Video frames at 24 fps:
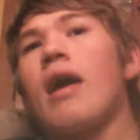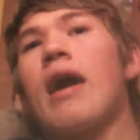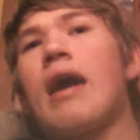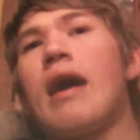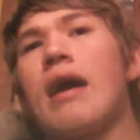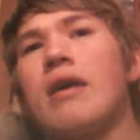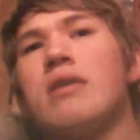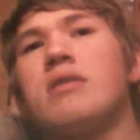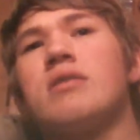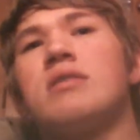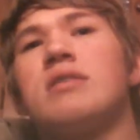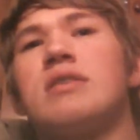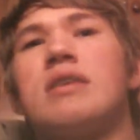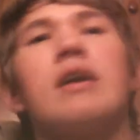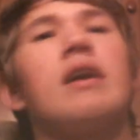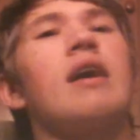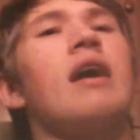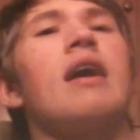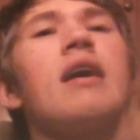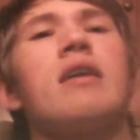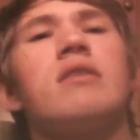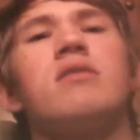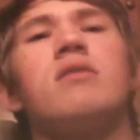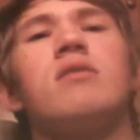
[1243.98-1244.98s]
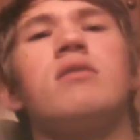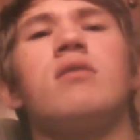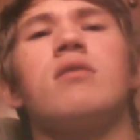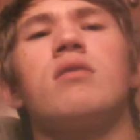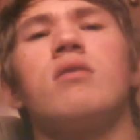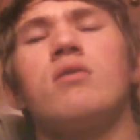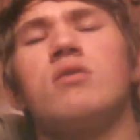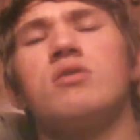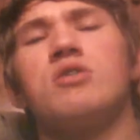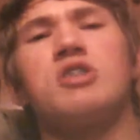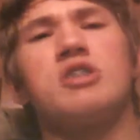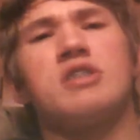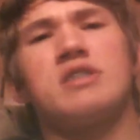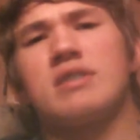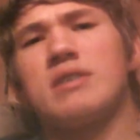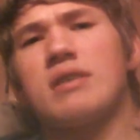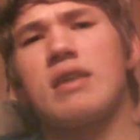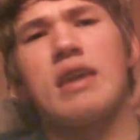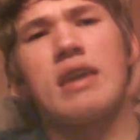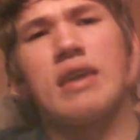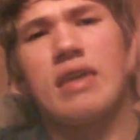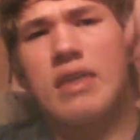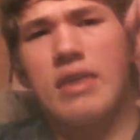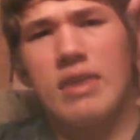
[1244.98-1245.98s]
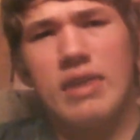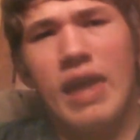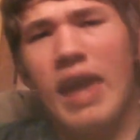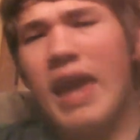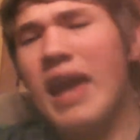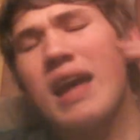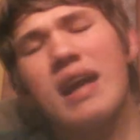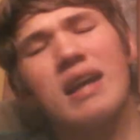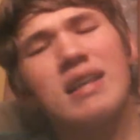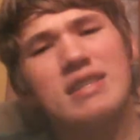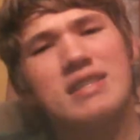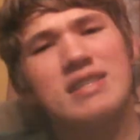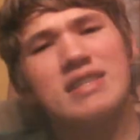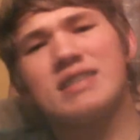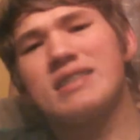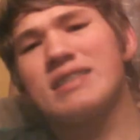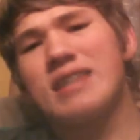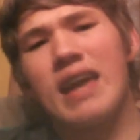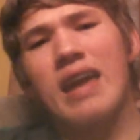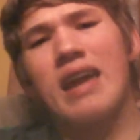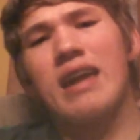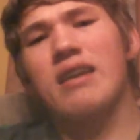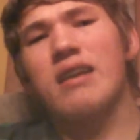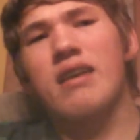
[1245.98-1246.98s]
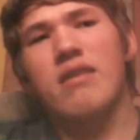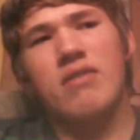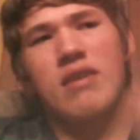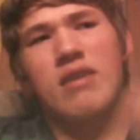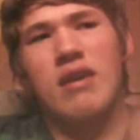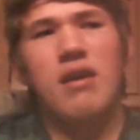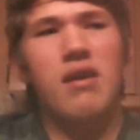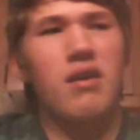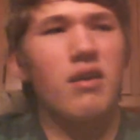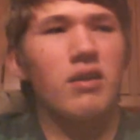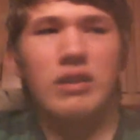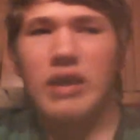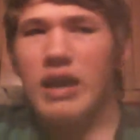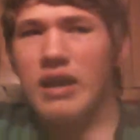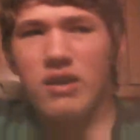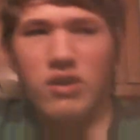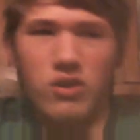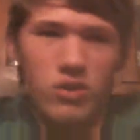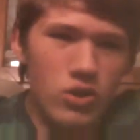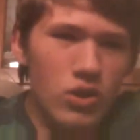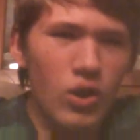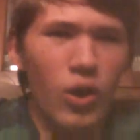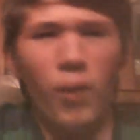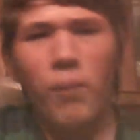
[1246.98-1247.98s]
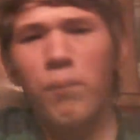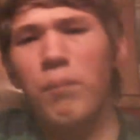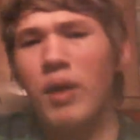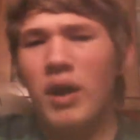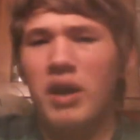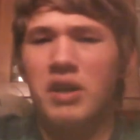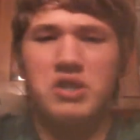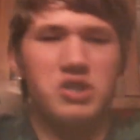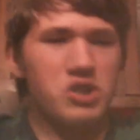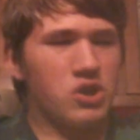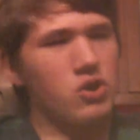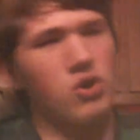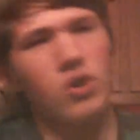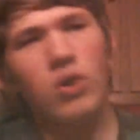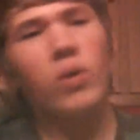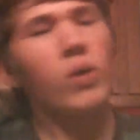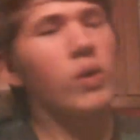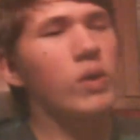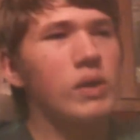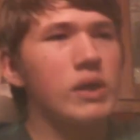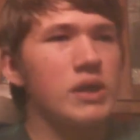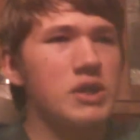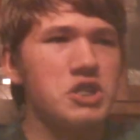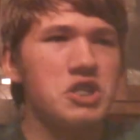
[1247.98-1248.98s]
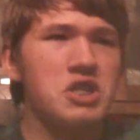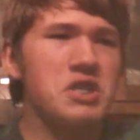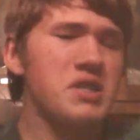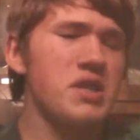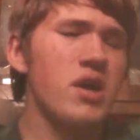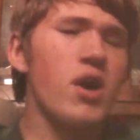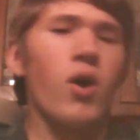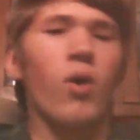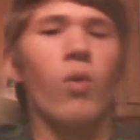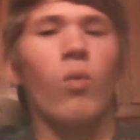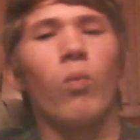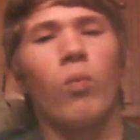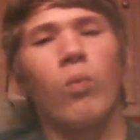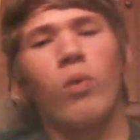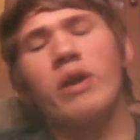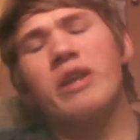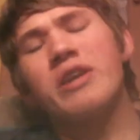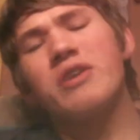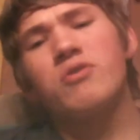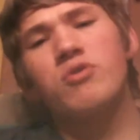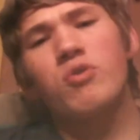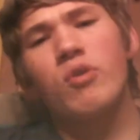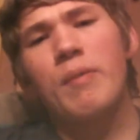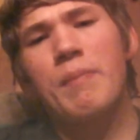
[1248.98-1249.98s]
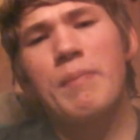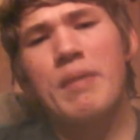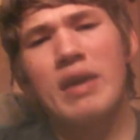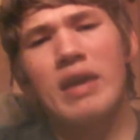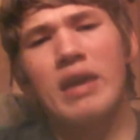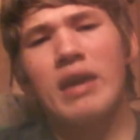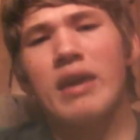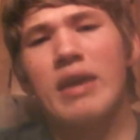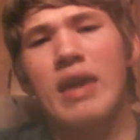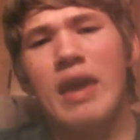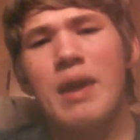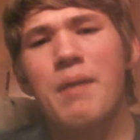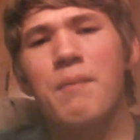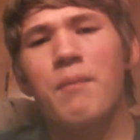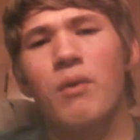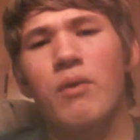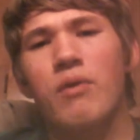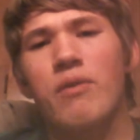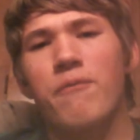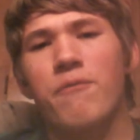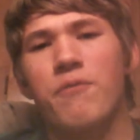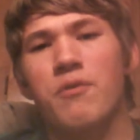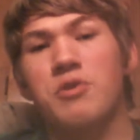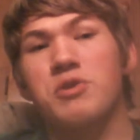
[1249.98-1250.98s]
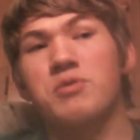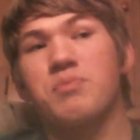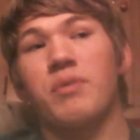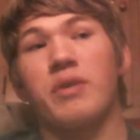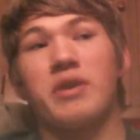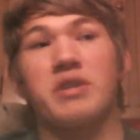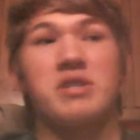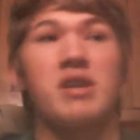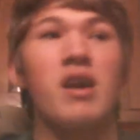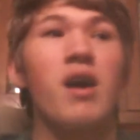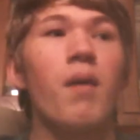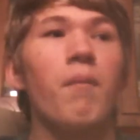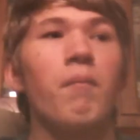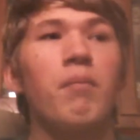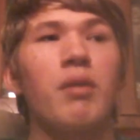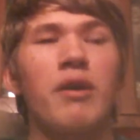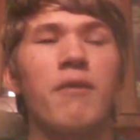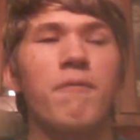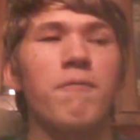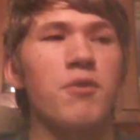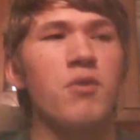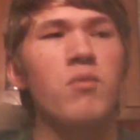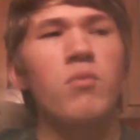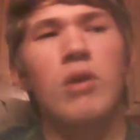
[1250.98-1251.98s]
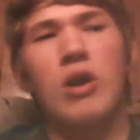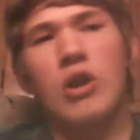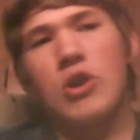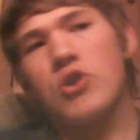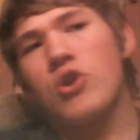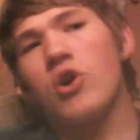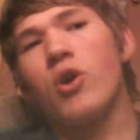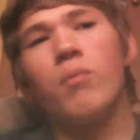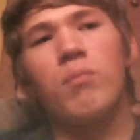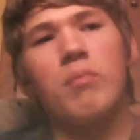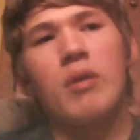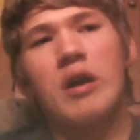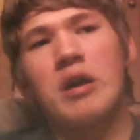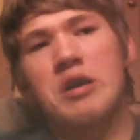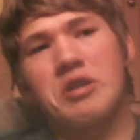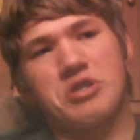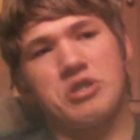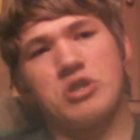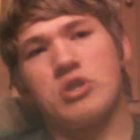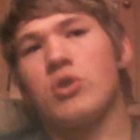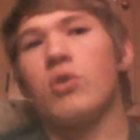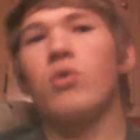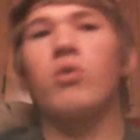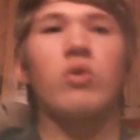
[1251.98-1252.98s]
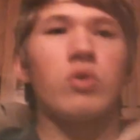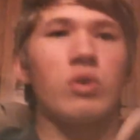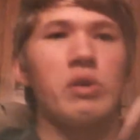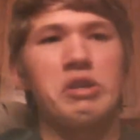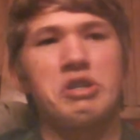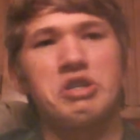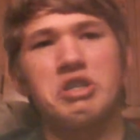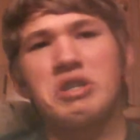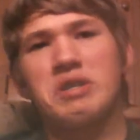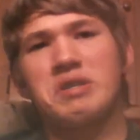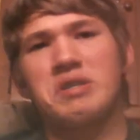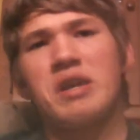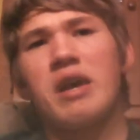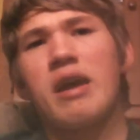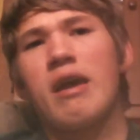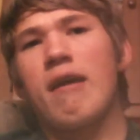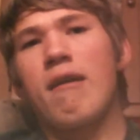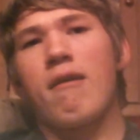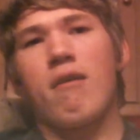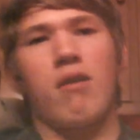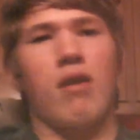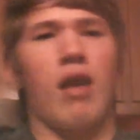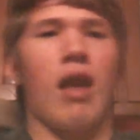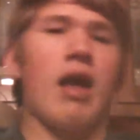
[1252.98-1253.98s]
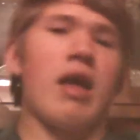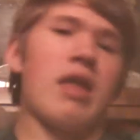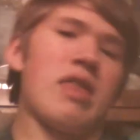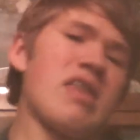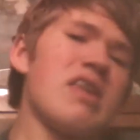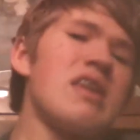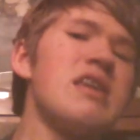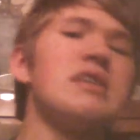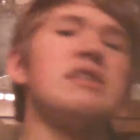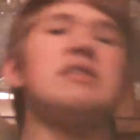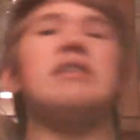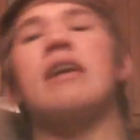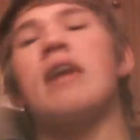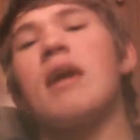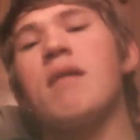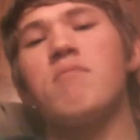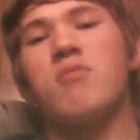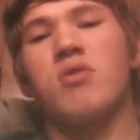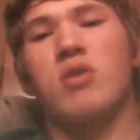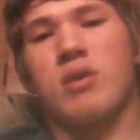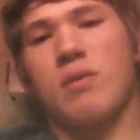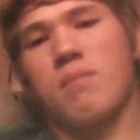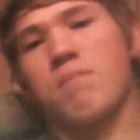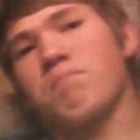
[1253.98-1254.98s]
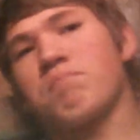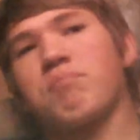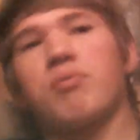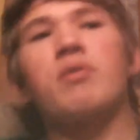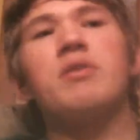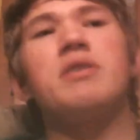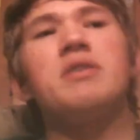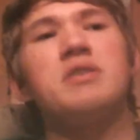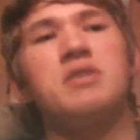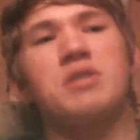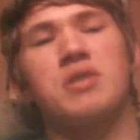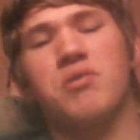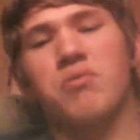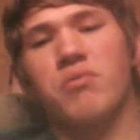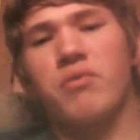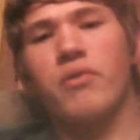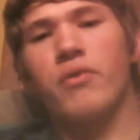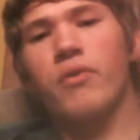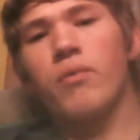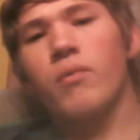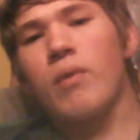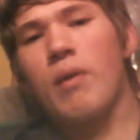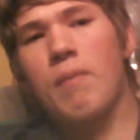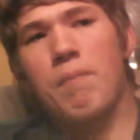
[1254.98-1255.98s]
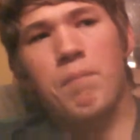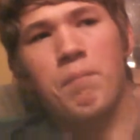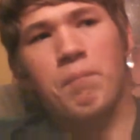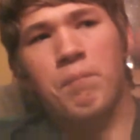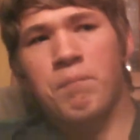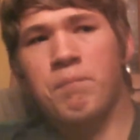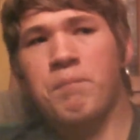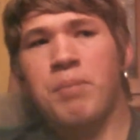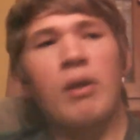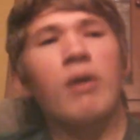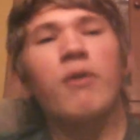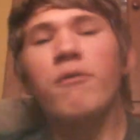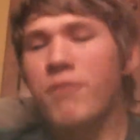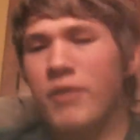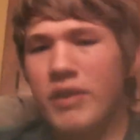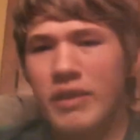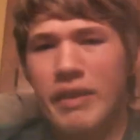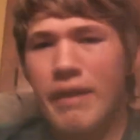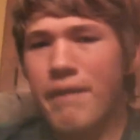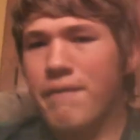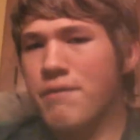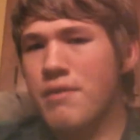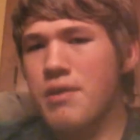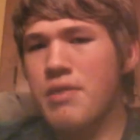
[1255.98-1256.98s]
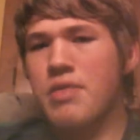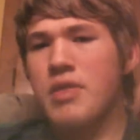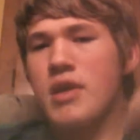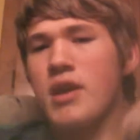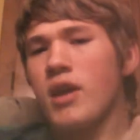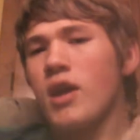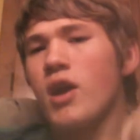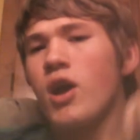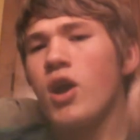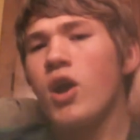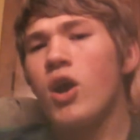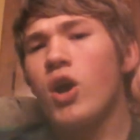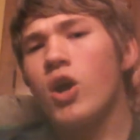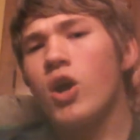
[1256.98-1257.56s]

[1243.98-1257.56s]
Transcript: and just it can't stand it. They like no bugs, no glitches. What are you doing being a gamer in the first place? But if you want no bugs, no glitches, an easy game you can breeze through with perfect everything,